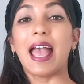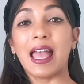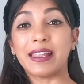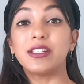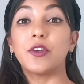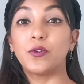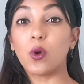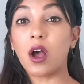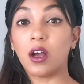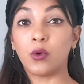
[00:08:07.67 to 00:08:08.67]
And if
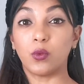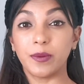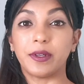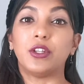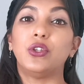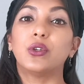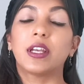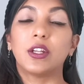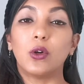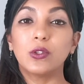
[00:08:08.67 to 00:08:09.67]
you are a woman, you
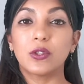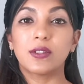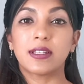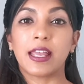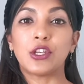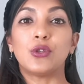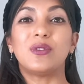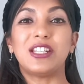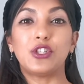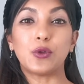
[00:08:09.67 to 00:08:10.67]
can also say you
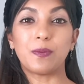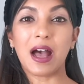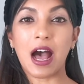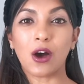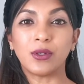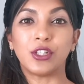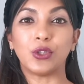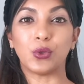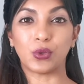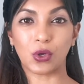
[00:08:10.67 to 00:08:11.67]
need to powder
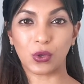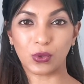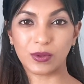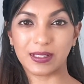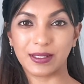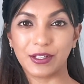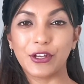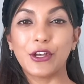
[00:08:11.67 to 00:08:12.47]
your nose.